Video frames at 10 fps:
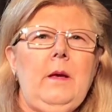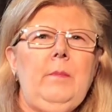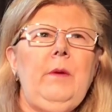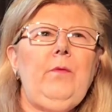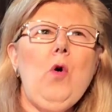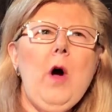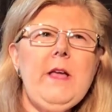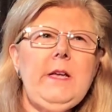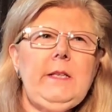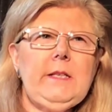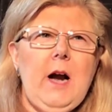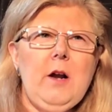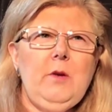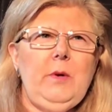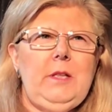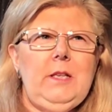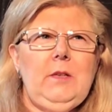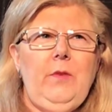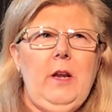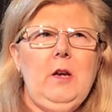Before I get started with this
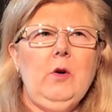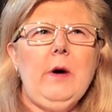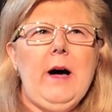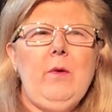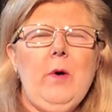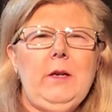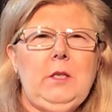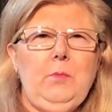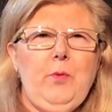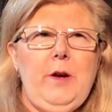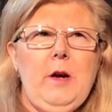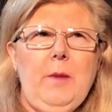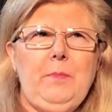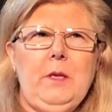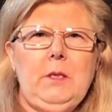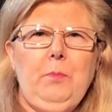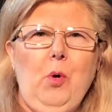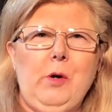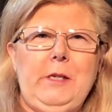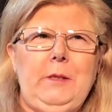video, I want to bring up this
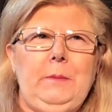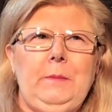point.